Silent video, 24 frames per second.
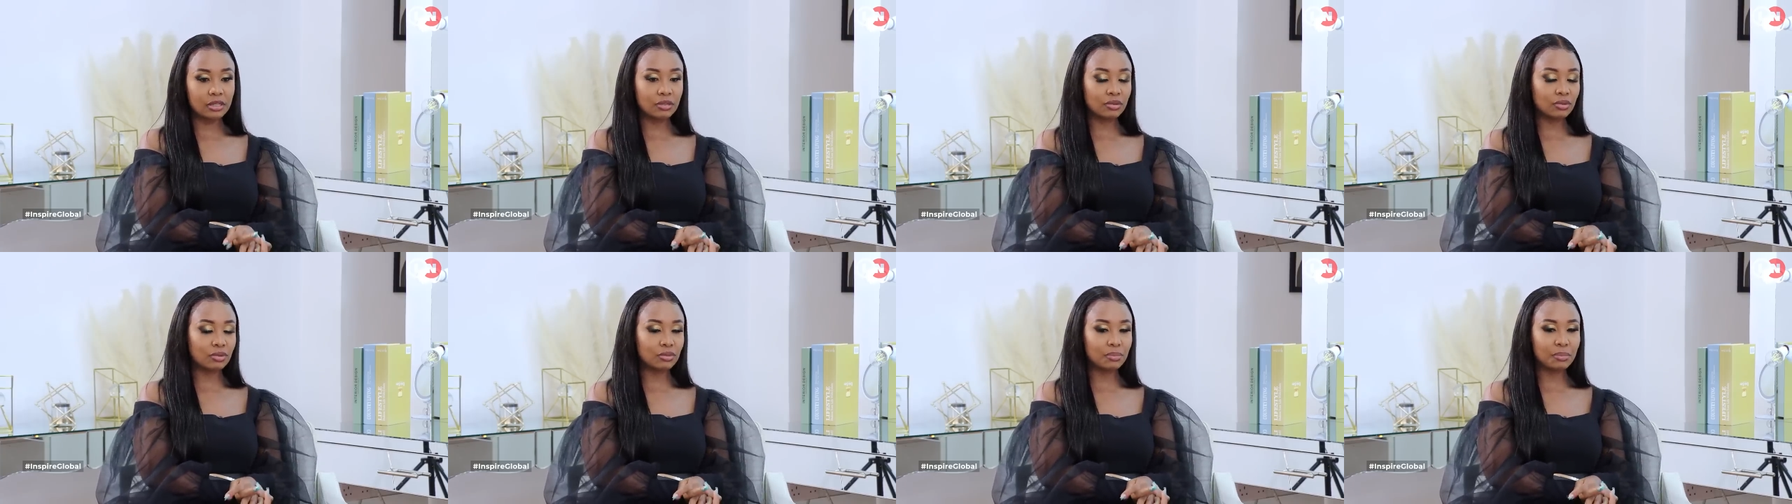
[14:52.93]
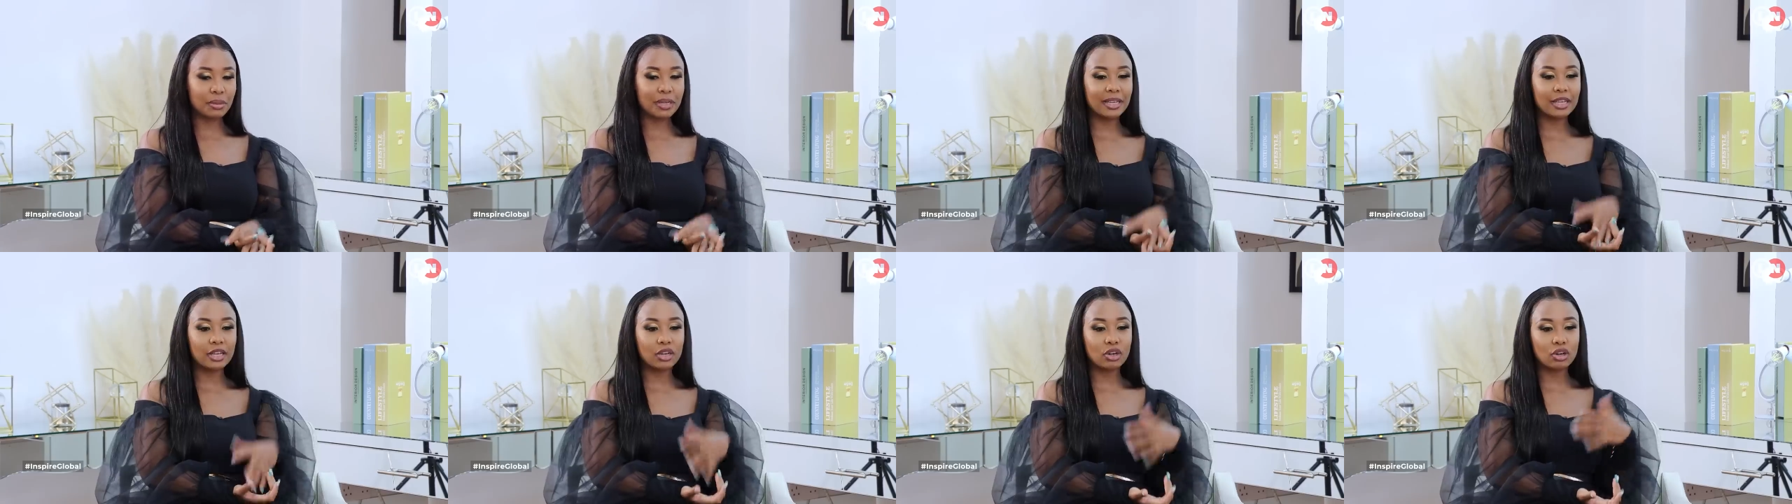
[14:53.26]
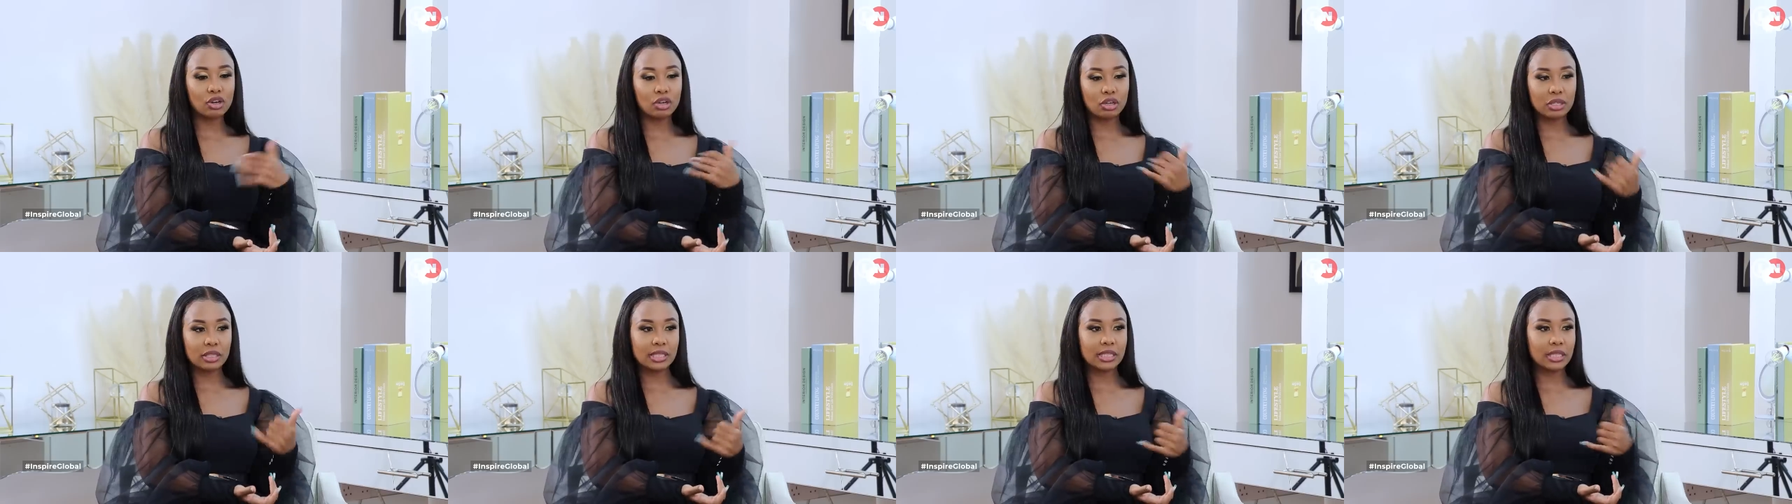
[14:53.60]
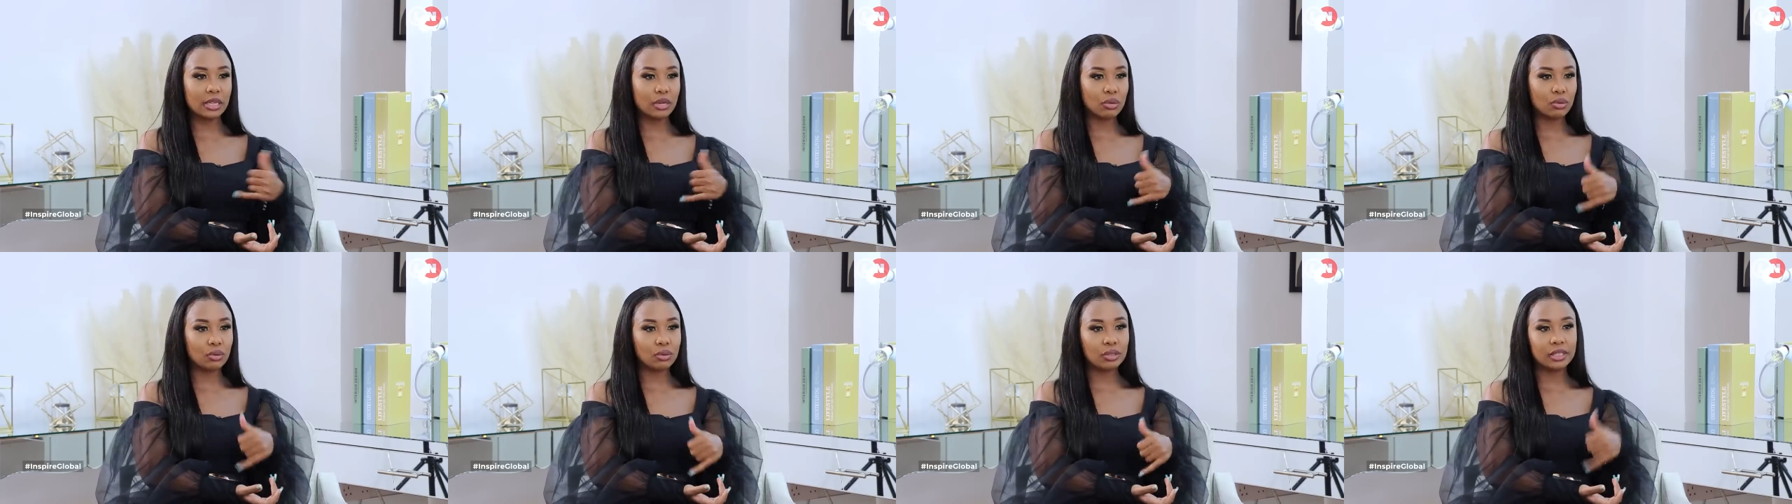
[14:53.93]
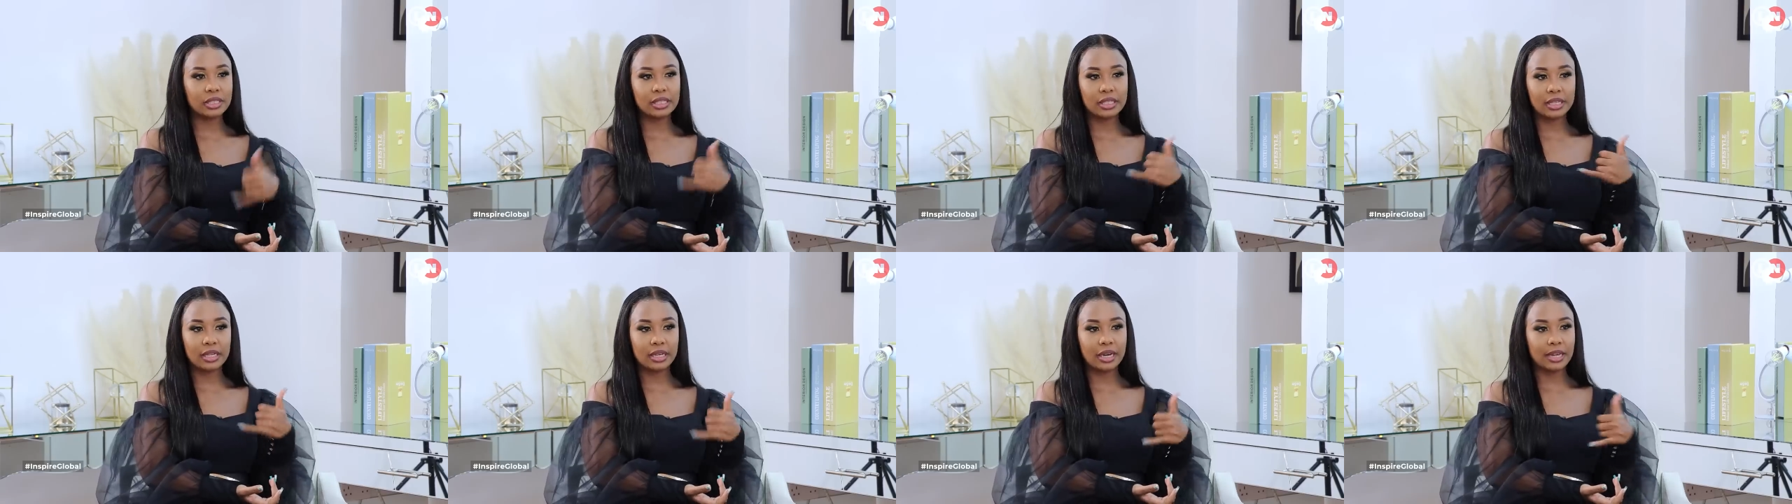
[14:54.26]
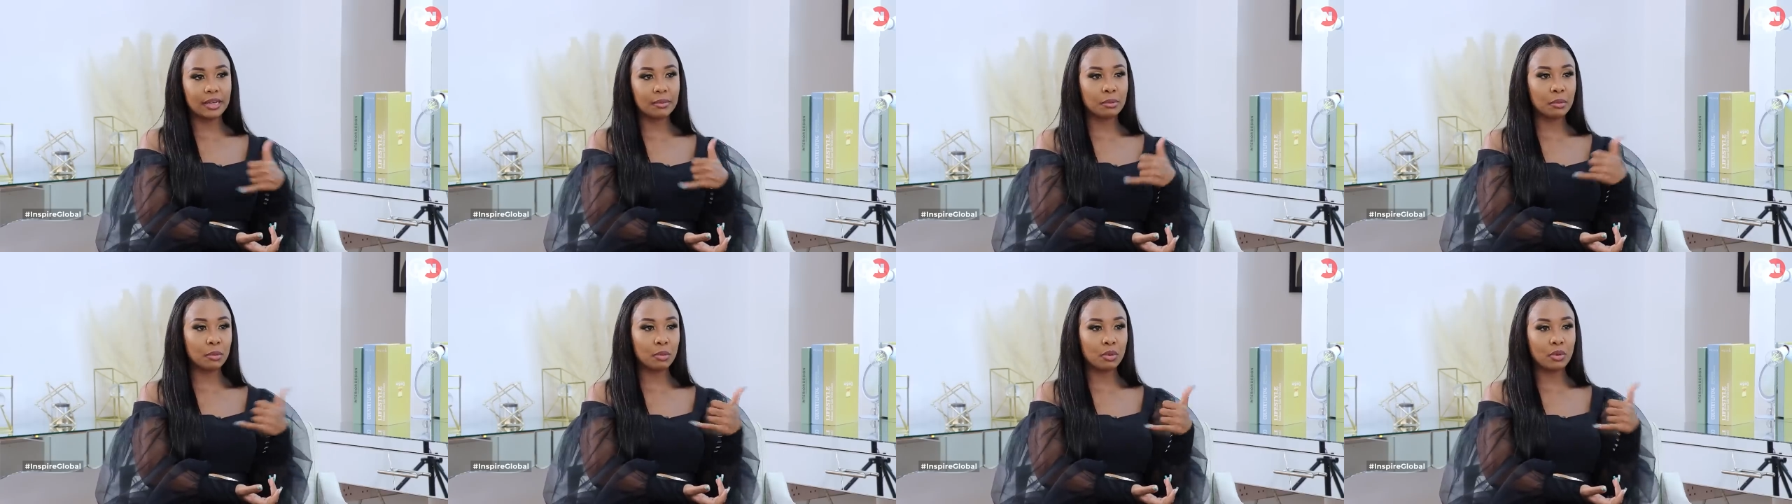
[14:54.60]
you know, picking calls the whole day.
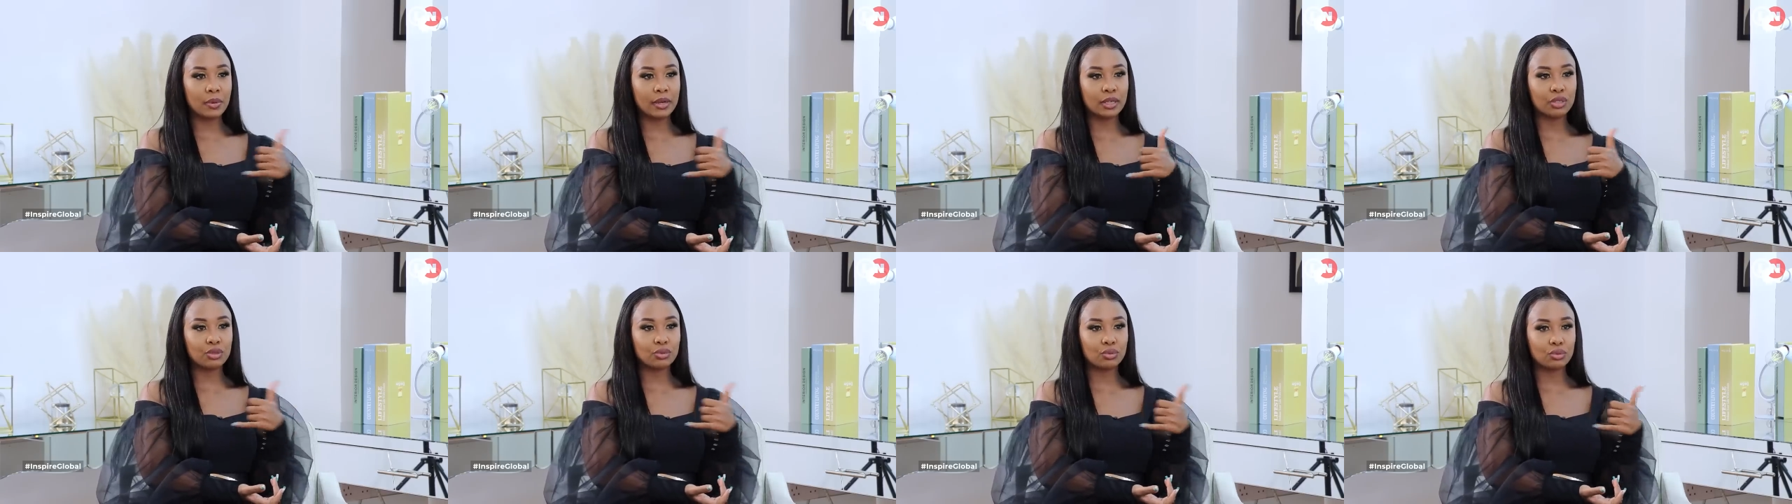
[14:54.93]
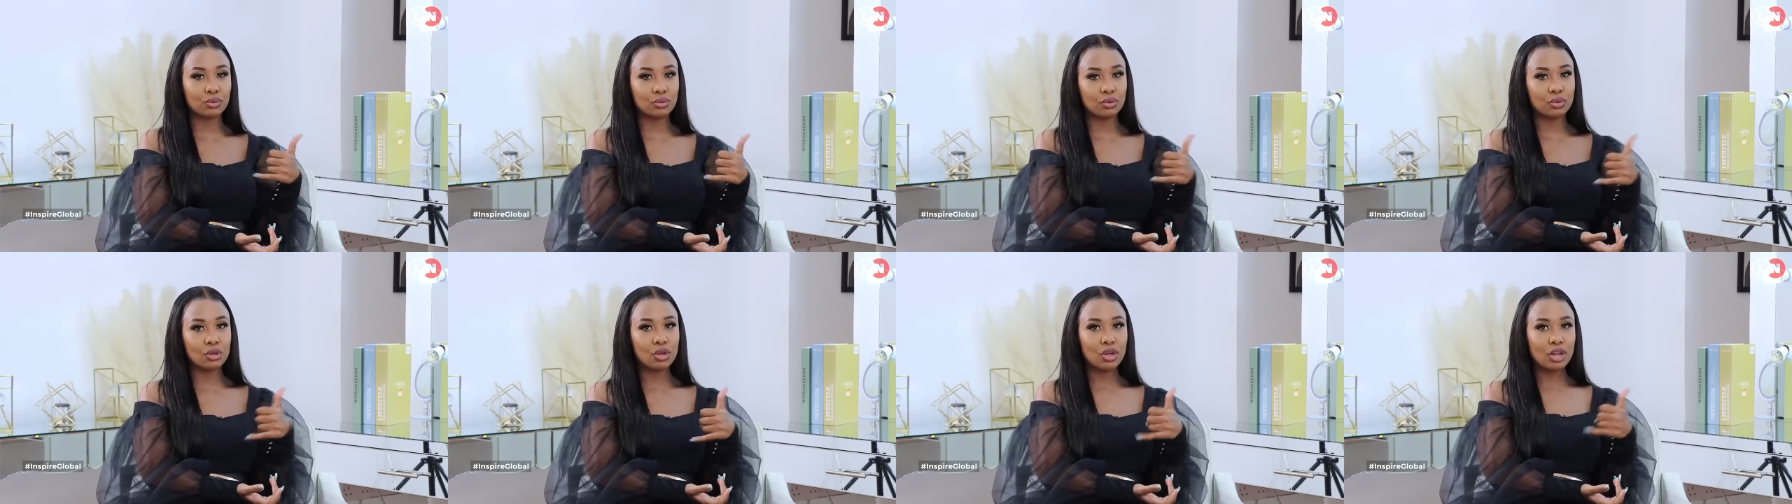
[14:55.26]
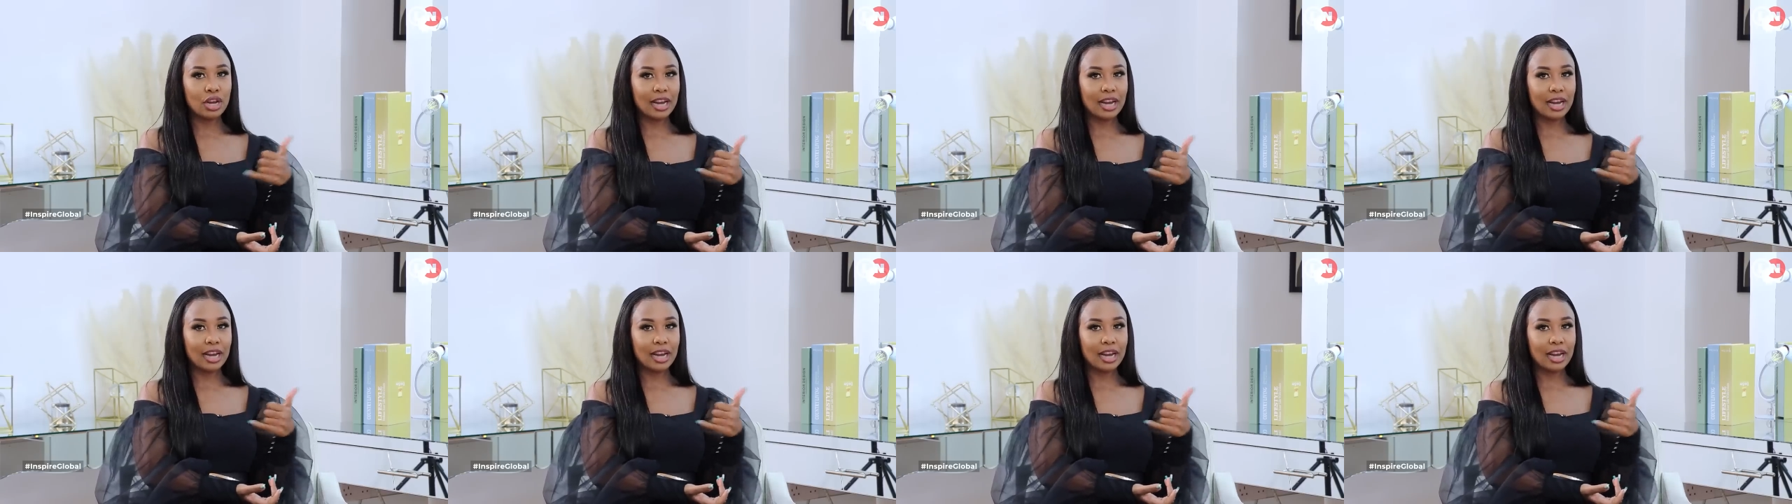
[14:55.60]
Like, people want to know.